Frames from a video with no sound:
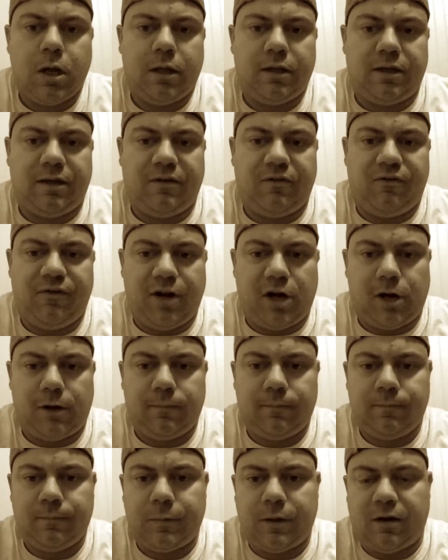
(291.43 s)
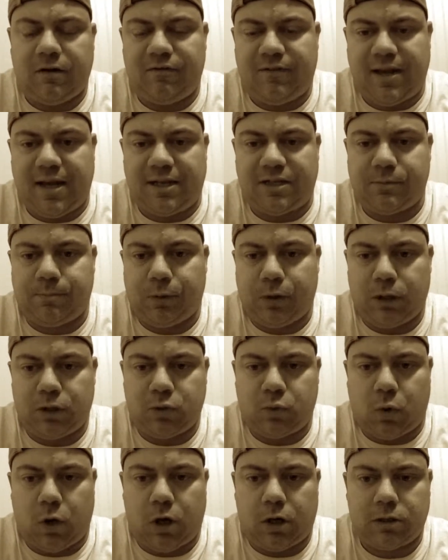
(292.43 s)
the division of hits
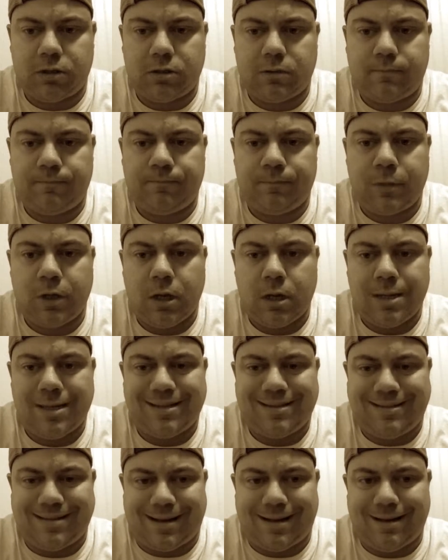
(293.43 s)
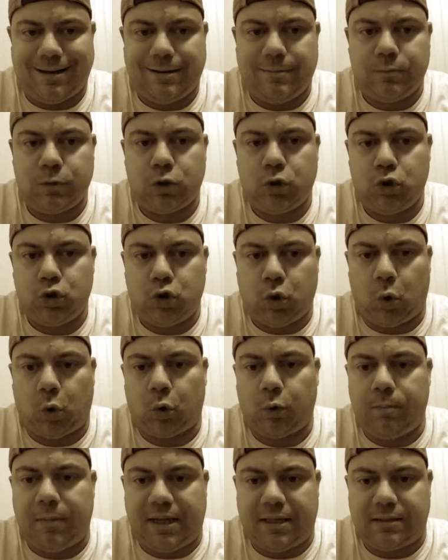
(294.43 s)
plus walks times
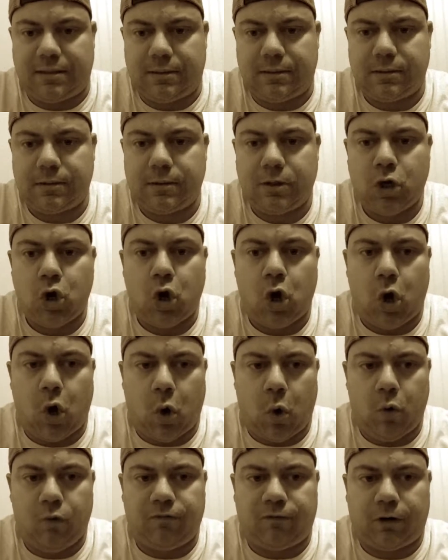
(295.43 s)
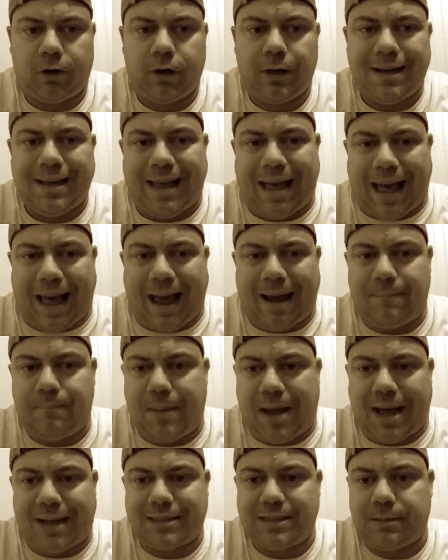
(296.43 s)
total bases over
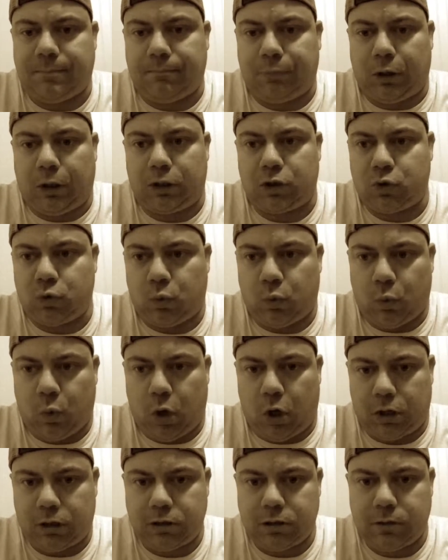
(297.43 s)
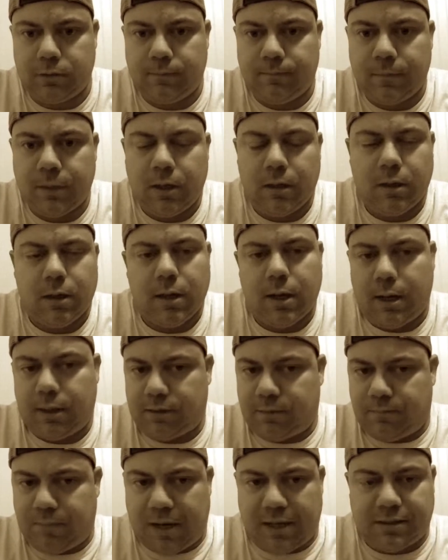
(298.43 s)
at-bats plus walks.
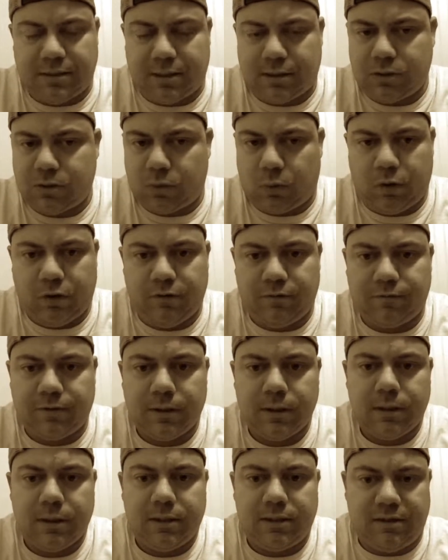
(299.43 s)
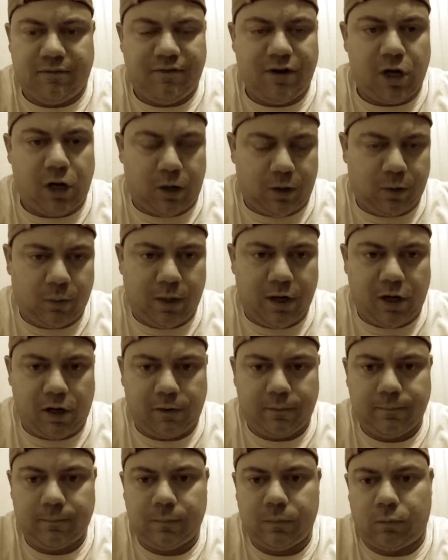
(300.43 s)
It's a basic sort of division
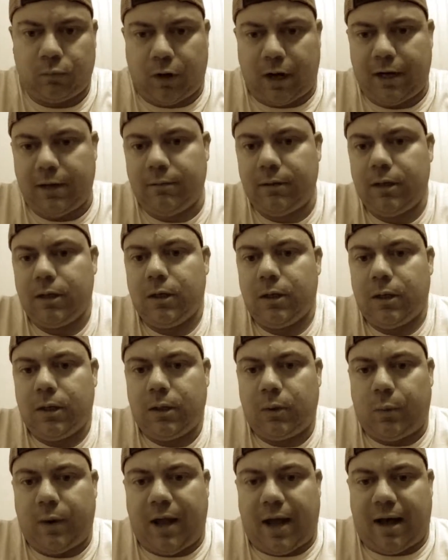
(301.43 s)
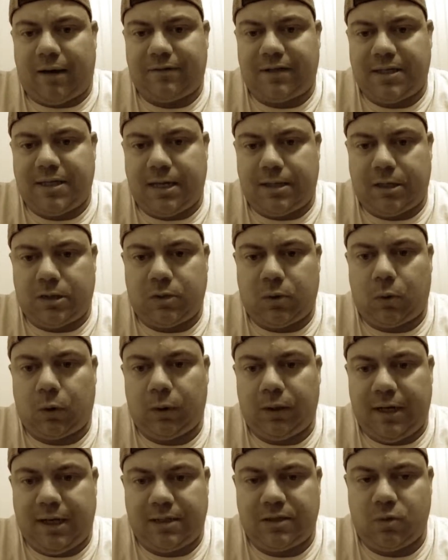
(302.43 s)
equation, right? We have to take the
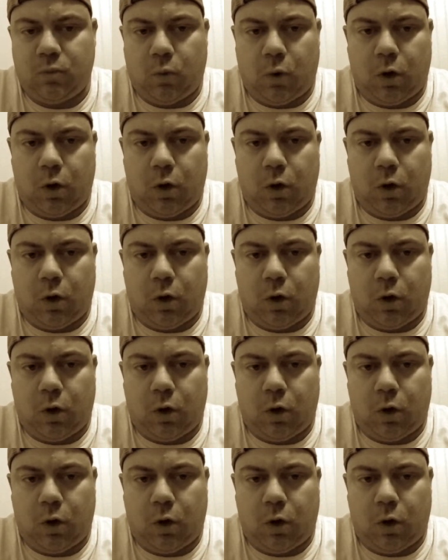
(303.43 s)
total hits and